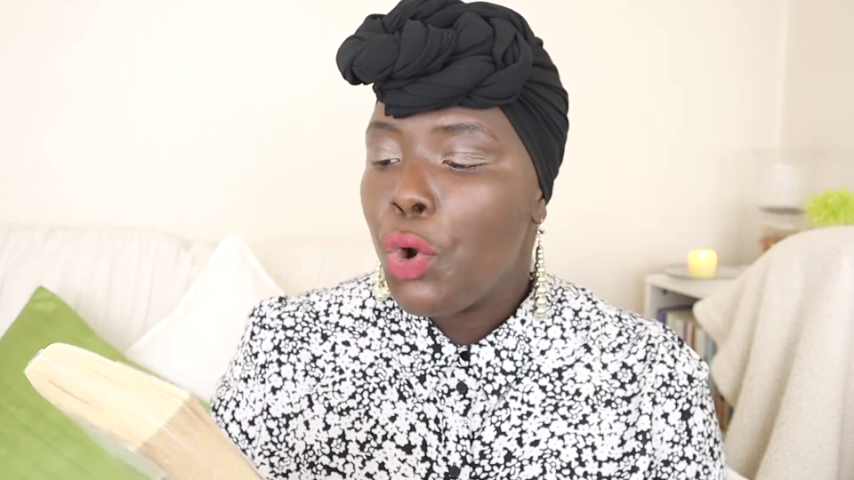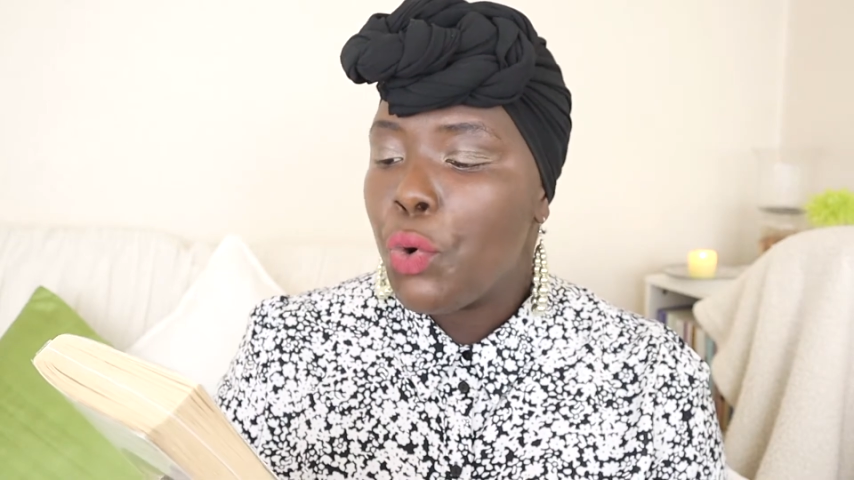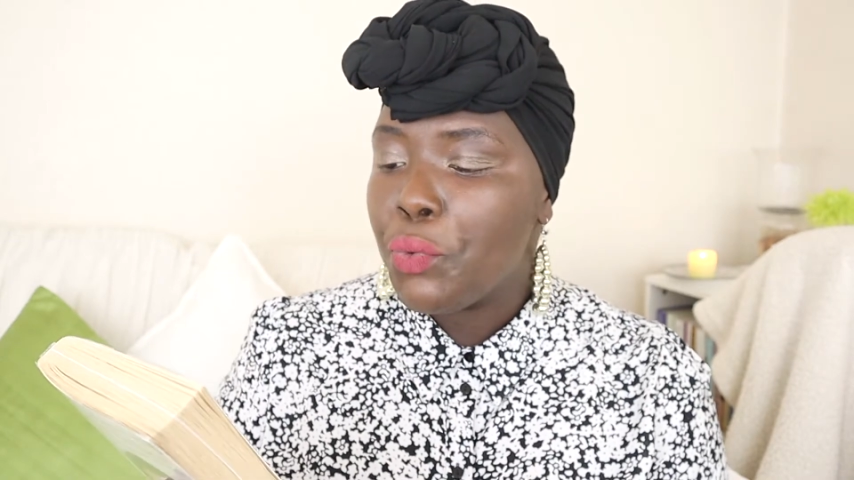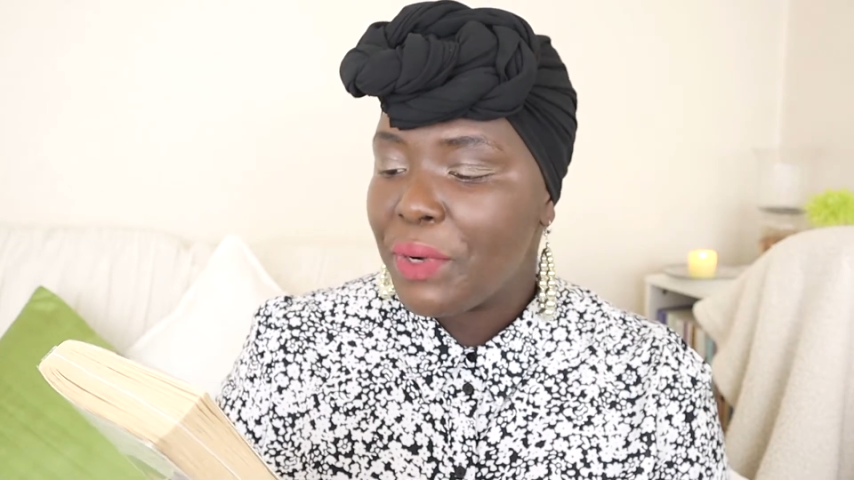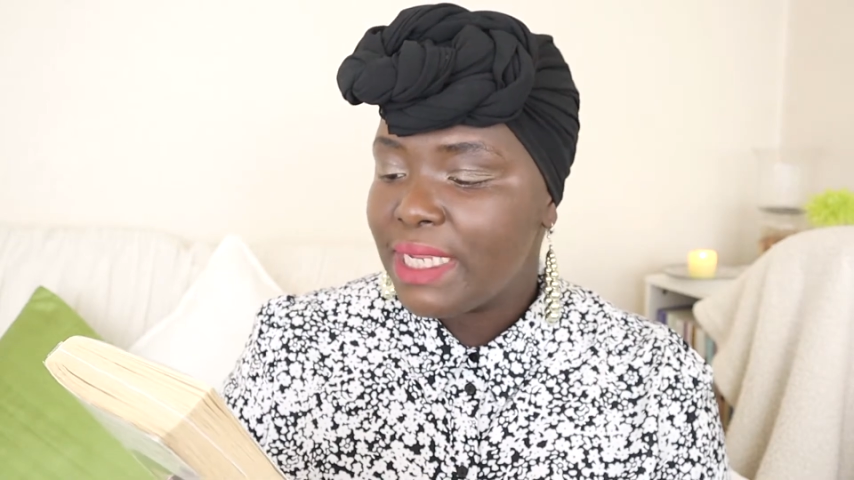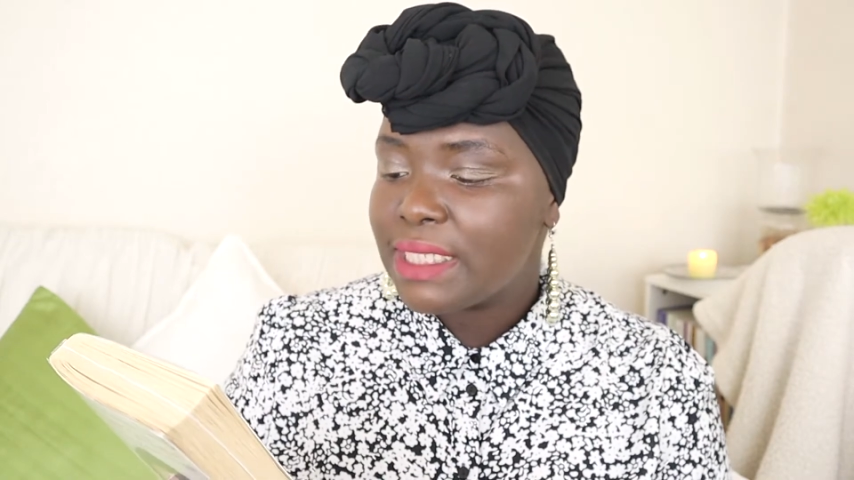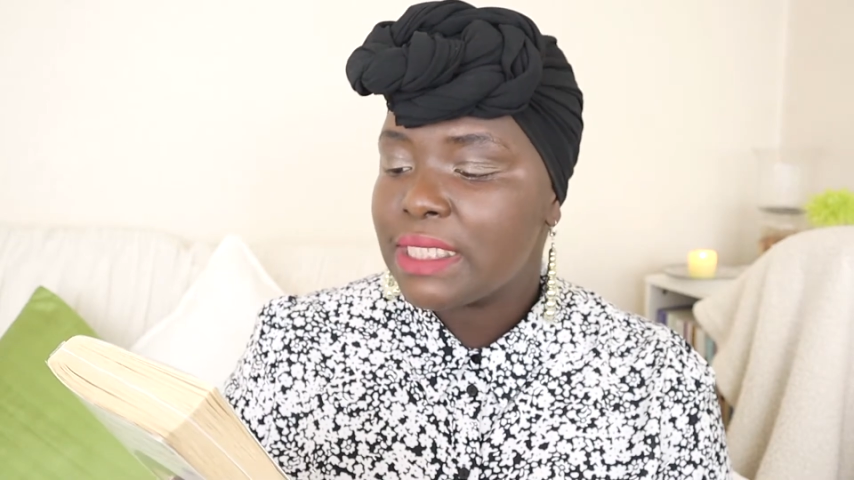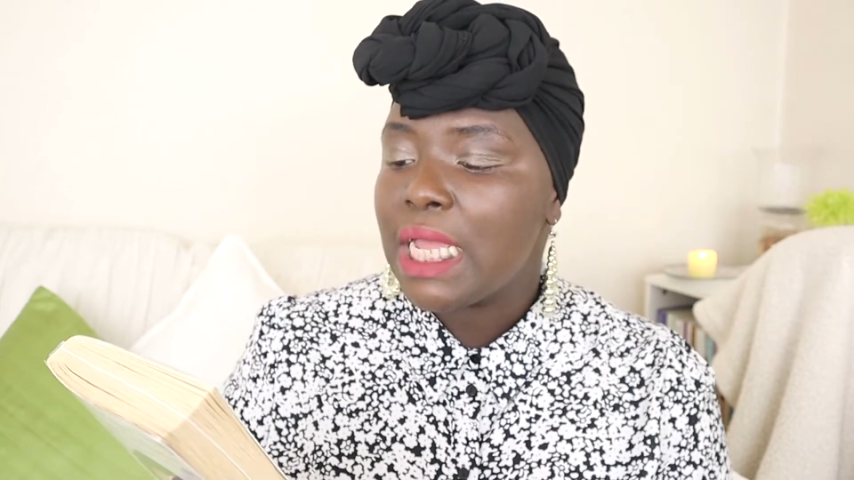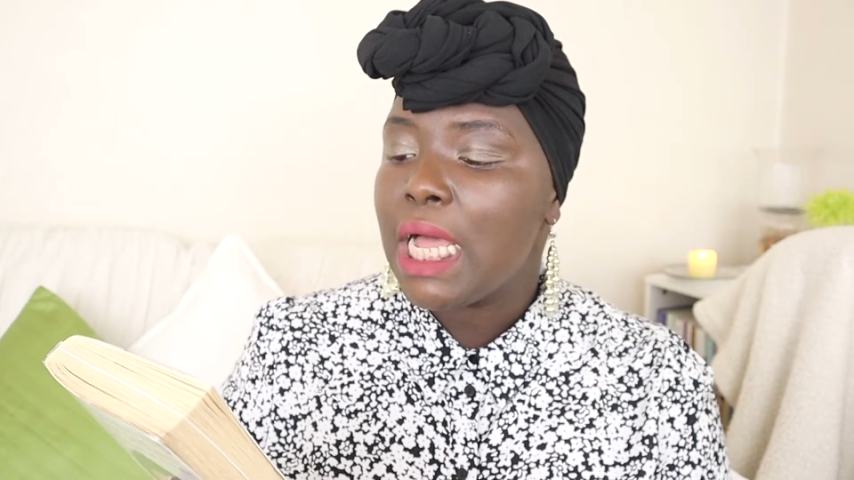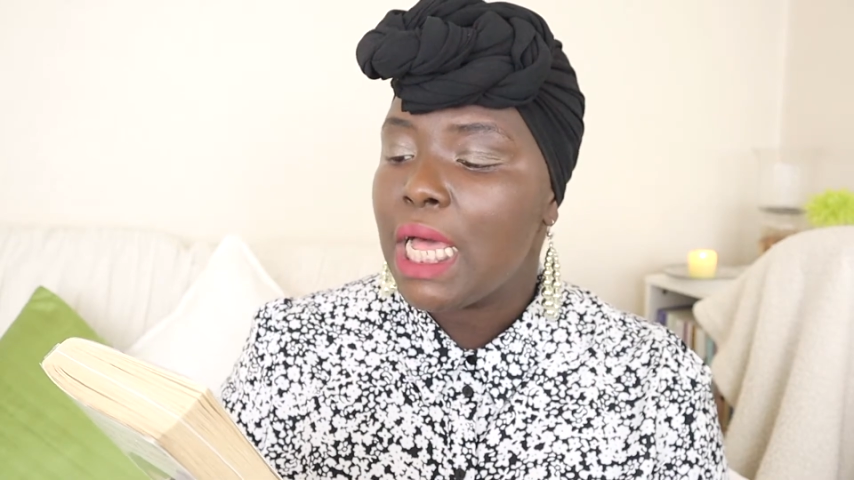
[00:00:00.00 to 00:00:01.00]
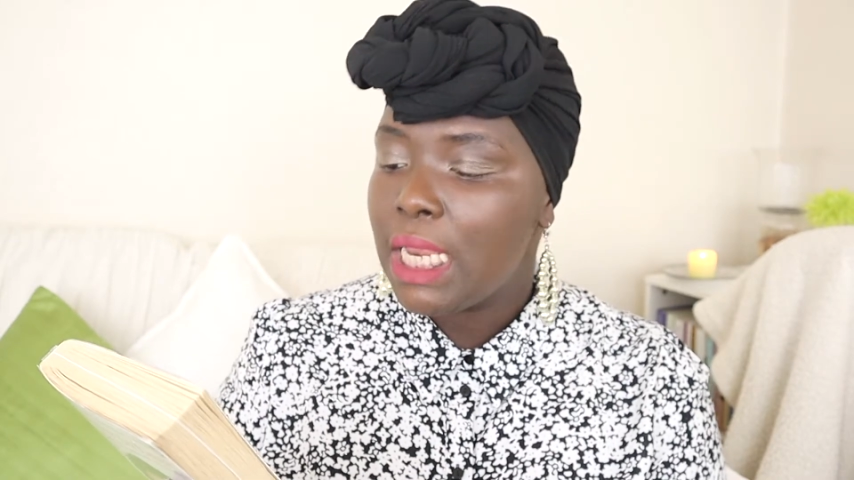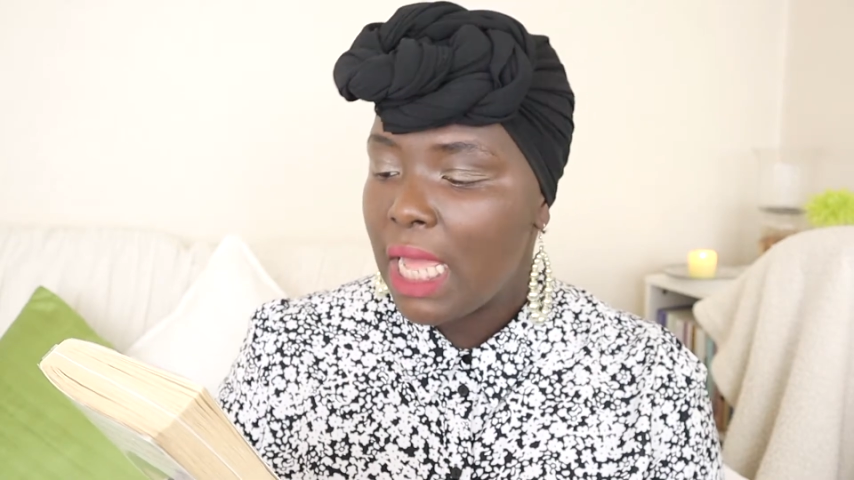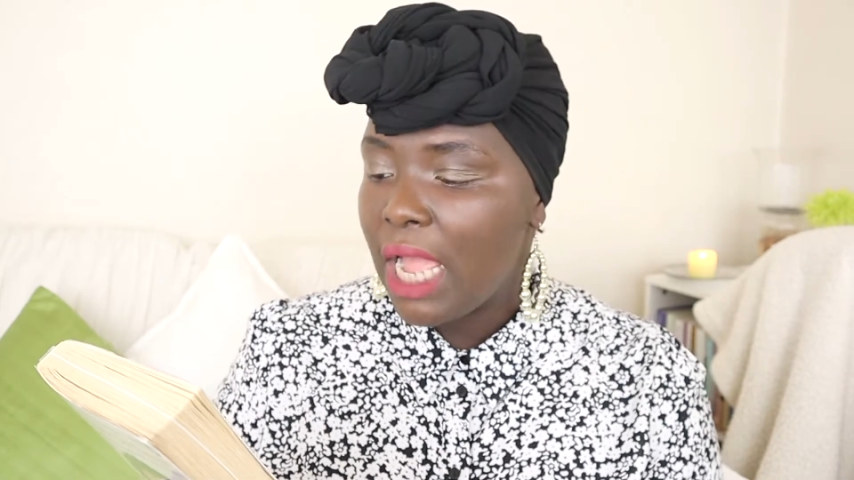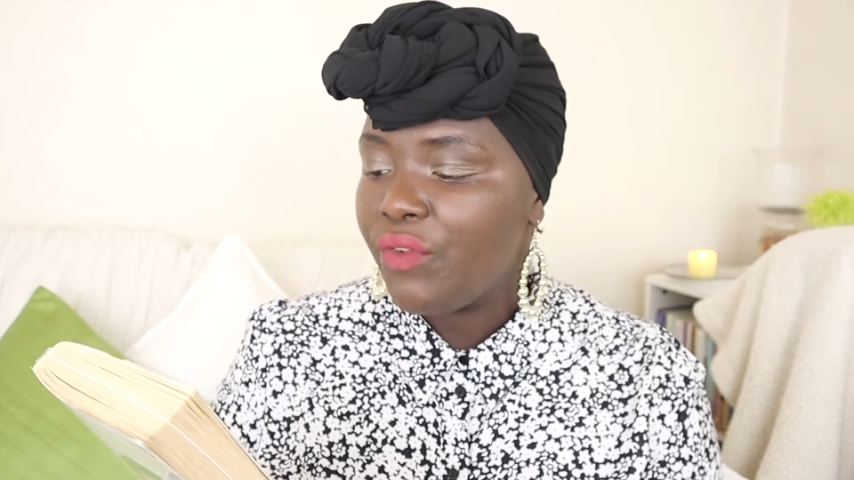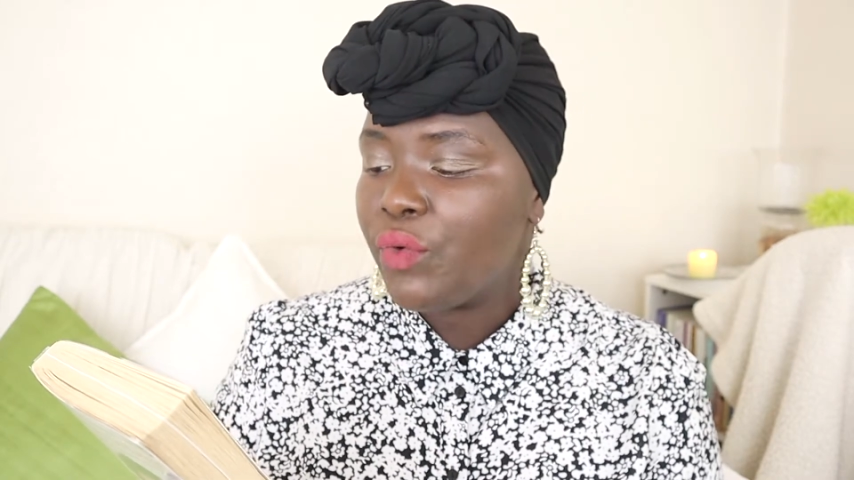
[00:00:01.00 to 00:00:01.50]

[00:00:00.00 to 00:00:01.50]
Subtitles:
who risked her life